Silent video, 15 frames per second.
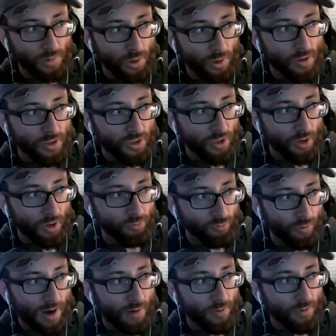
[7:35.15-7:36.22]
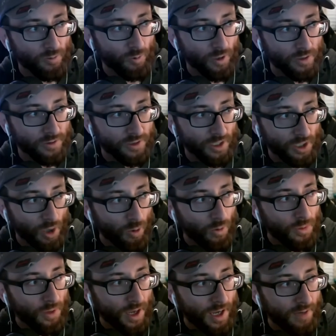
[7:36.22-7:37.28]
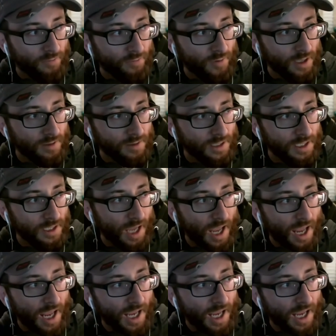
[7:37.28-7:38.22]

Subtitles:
grounded ones to go with the high fantasy,